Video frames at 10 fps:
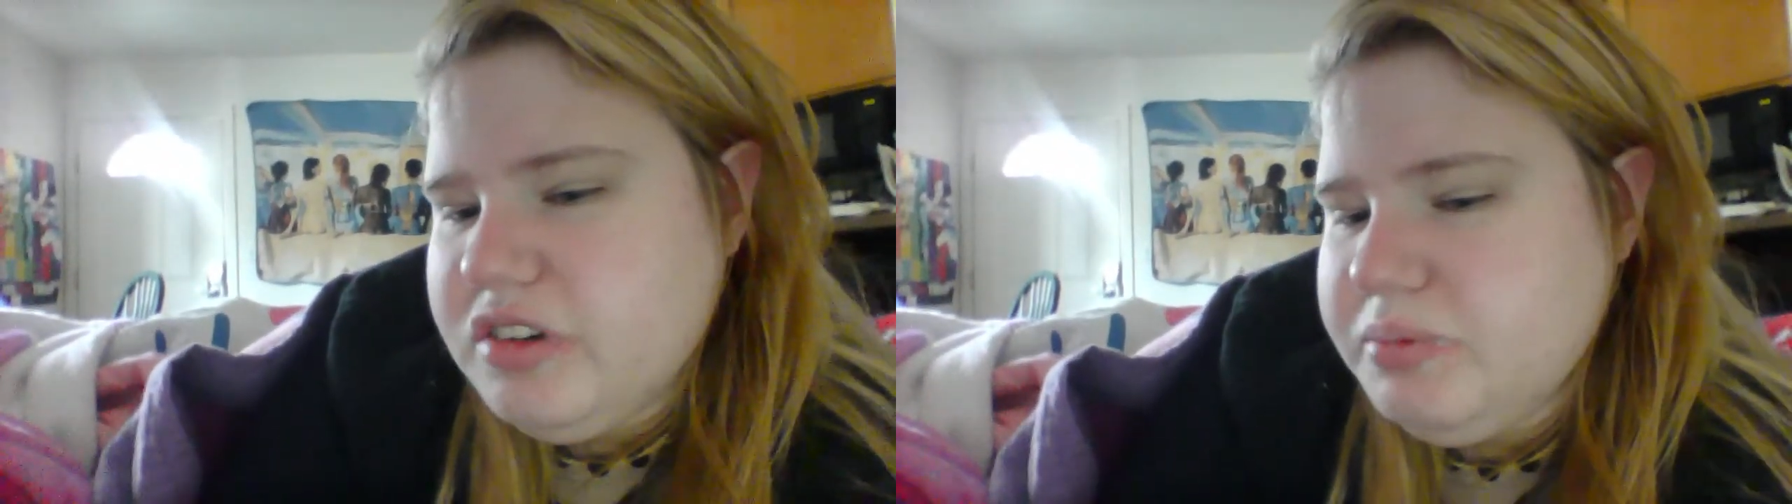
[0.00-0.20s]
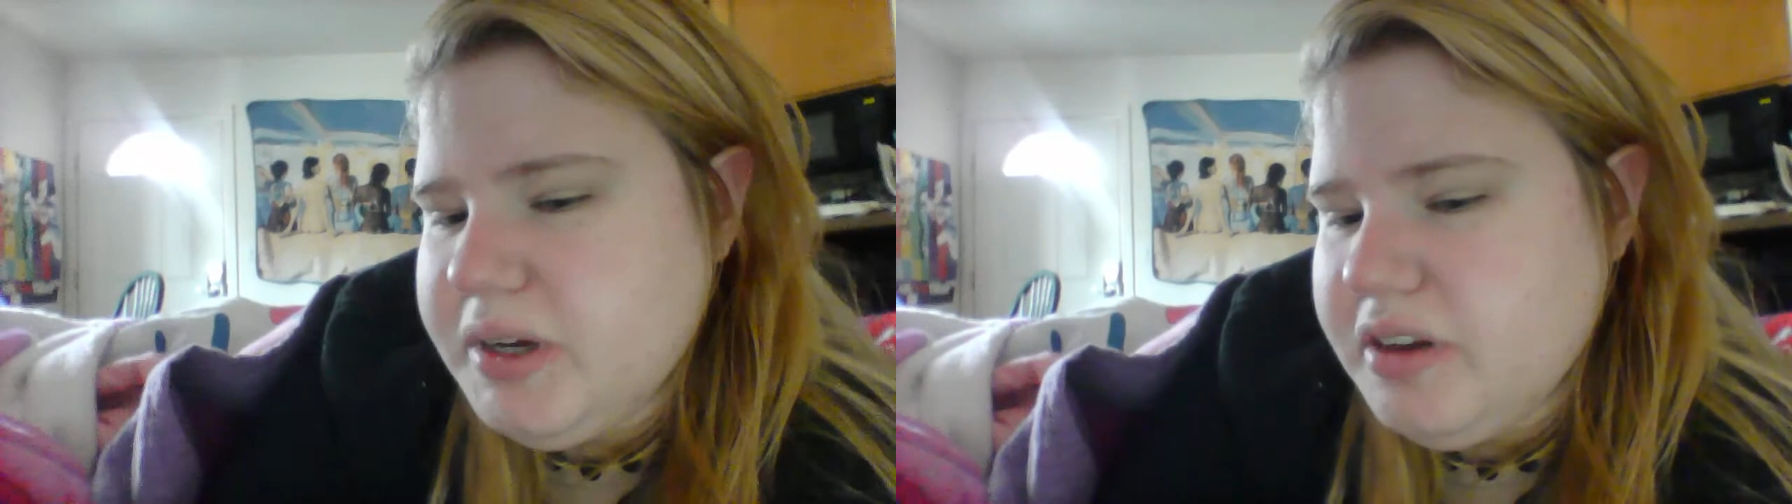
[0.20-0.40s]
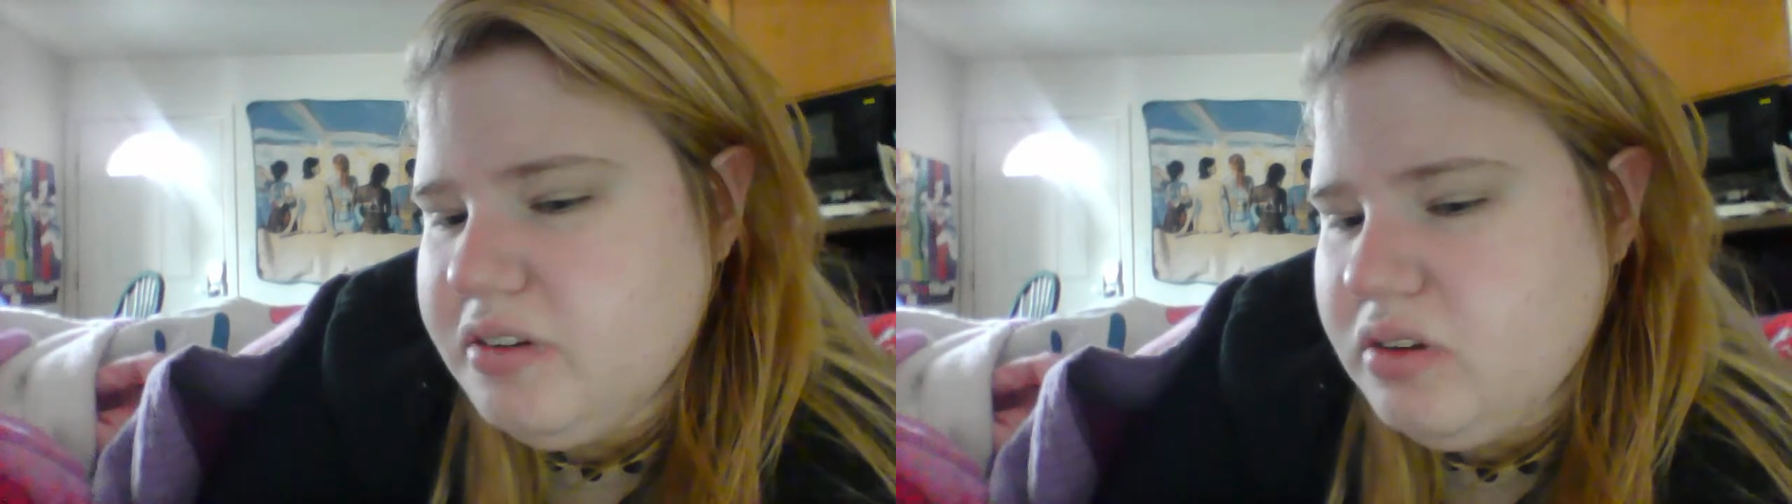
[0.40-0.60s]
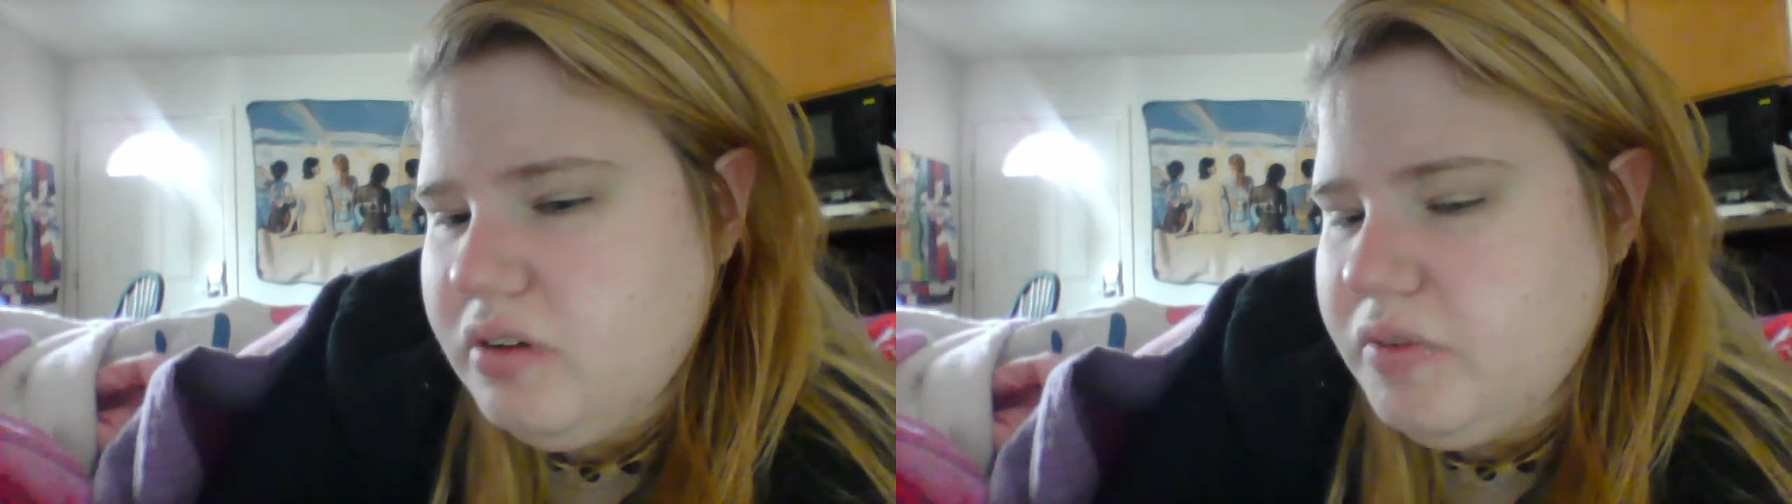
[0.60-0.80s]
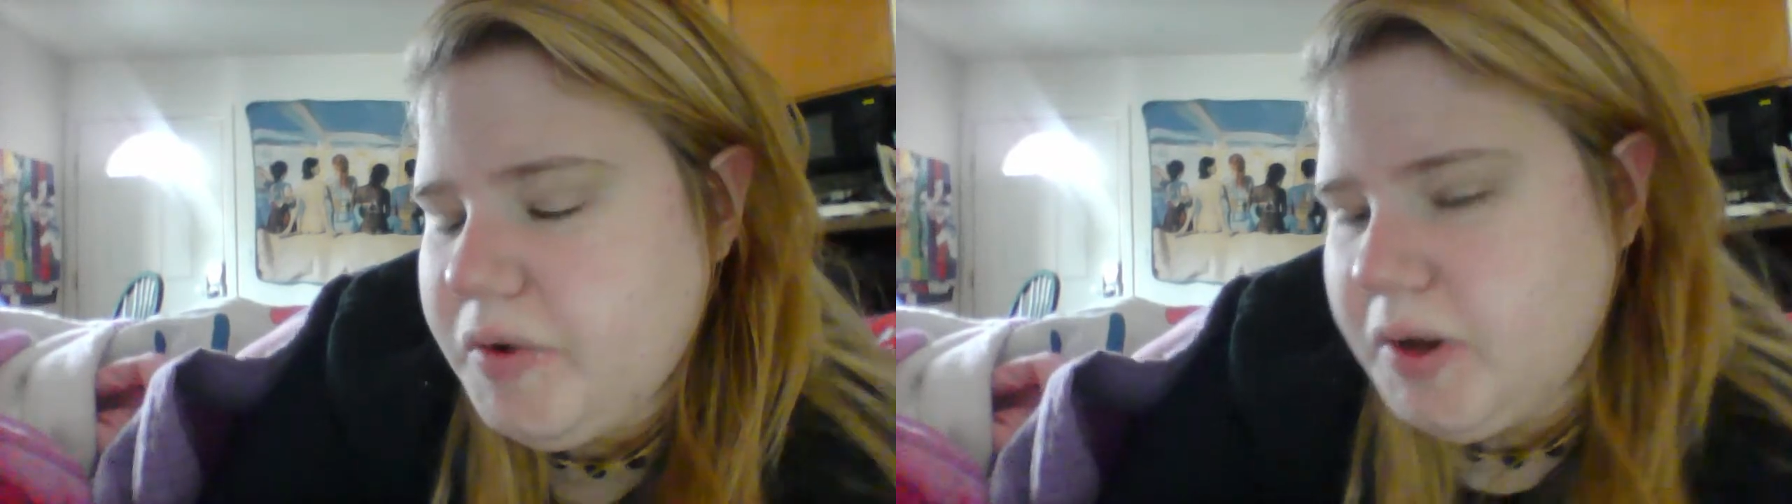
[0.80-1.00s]
is because
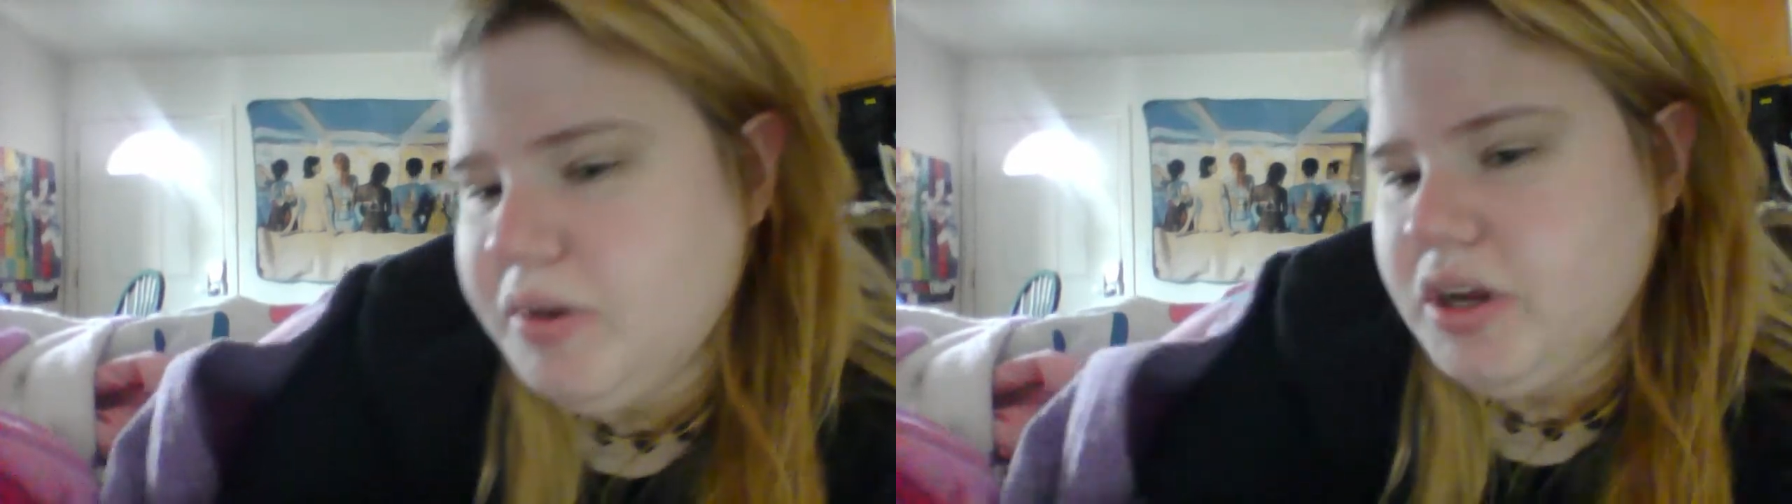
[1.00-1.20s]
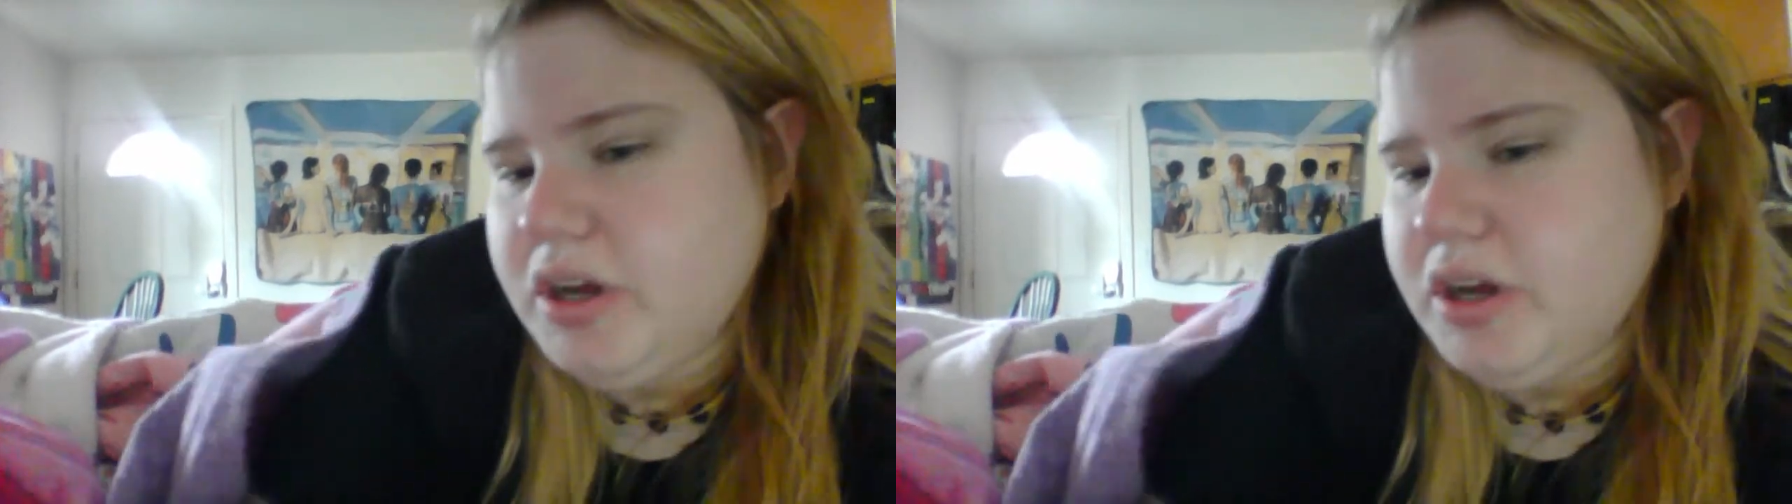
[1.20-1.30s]
of